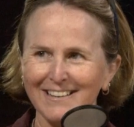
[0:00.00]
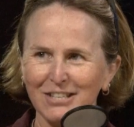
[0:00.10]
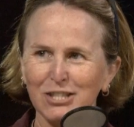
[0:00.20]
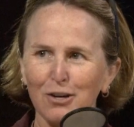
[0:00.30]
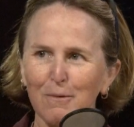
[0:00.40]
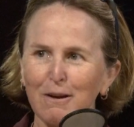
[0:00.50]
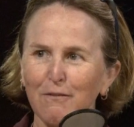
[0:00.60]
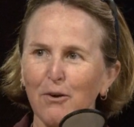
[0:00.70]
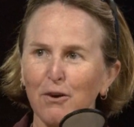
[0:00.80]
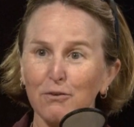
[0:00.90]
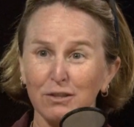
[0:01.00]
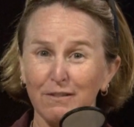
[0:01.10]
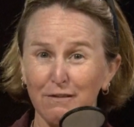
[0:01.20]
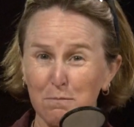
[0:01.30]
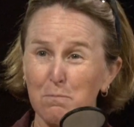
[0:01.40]
disturbing photos of
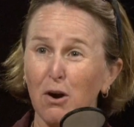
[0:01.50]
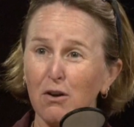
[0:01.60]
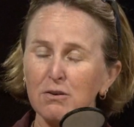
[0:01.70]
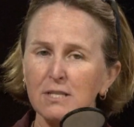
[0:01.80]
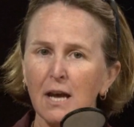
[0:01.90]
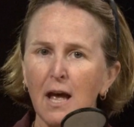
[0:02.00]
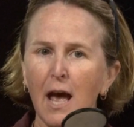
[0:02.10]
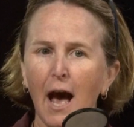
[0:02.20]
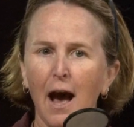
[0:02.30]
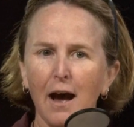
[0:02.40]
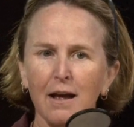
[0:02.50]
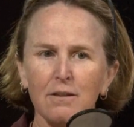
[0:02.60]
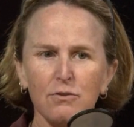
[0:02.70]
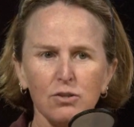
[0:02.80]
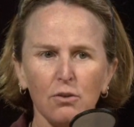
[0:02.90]
even burns. And
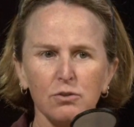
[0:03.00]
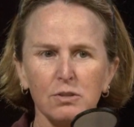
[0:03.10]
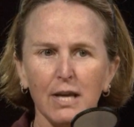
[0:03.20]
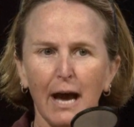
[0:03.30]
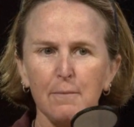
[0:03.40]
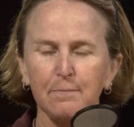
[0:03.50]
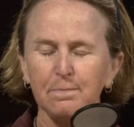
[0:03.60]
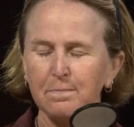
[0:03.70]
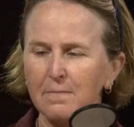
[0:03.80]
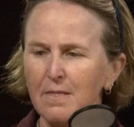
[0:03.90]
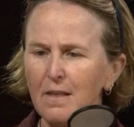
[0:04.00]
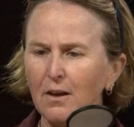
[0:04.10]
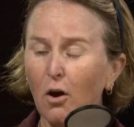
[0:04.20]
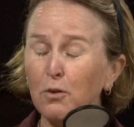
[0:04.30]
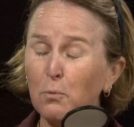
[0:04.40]
then there's also a type
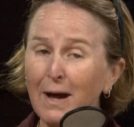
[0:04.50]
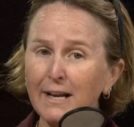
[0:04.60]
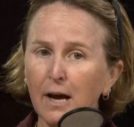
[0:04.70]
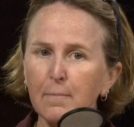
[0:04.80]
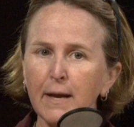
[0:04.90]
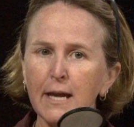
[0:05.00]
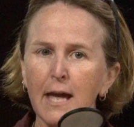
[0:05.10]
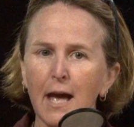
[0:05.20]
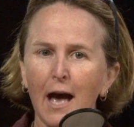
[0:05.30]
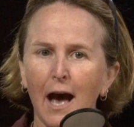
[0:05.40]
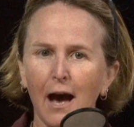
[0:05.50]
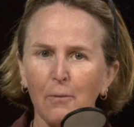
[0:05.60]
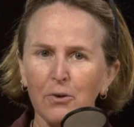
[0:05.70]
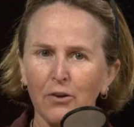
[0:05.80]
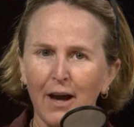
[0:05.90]
called wet cupping,
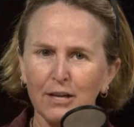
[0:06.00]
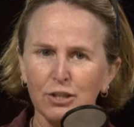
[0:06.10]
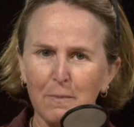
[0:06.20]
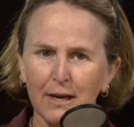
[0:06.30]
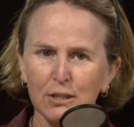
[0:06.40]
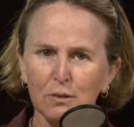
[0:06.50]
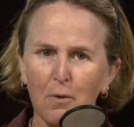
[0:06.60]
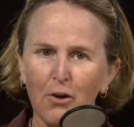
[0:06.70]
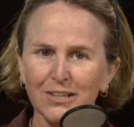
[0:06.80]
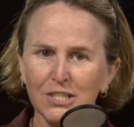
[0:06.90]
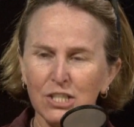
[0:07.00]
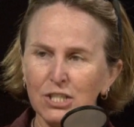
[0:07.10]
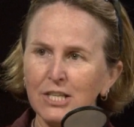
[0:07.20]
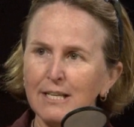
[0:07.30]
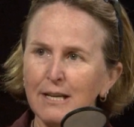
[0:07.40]
where they'll actually make a small
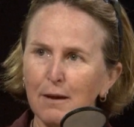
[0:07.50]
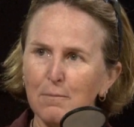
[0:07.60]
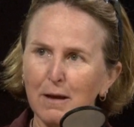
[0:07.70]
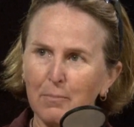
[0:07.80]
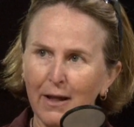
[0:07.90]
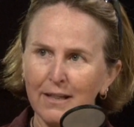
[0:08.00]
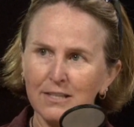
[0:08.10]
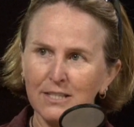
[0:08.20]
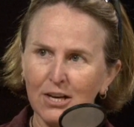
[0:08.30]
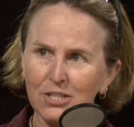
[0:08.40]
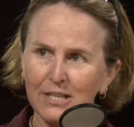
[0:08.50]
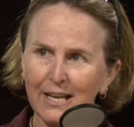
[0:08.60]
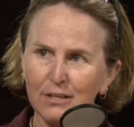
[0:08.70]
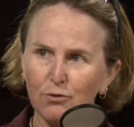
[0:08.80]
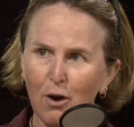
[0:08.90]
incision and apply the suction
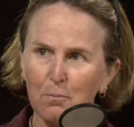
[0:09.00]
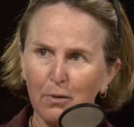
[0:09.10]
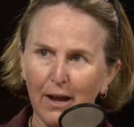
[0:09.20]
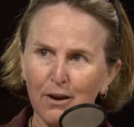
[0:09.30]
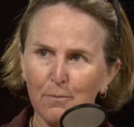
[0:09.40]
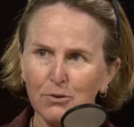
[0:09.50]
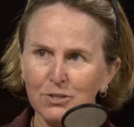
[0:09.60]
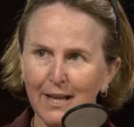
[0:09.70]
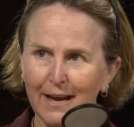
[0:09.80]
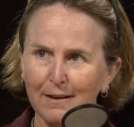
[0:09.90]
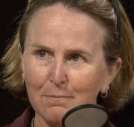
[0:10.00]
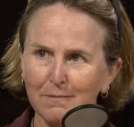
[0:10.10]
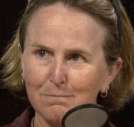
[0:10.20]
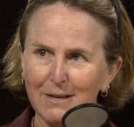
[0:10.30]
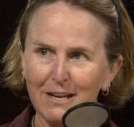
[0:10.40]
and draw blood, almost like
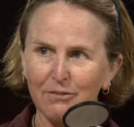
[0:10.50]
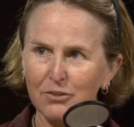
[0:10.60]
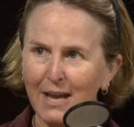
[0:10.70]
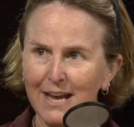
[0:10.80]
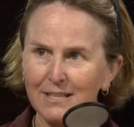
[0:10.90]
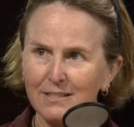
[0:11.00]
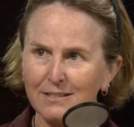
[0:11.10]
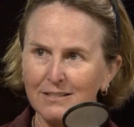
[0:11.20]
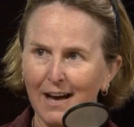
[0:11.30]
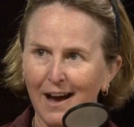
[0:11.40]
medieval days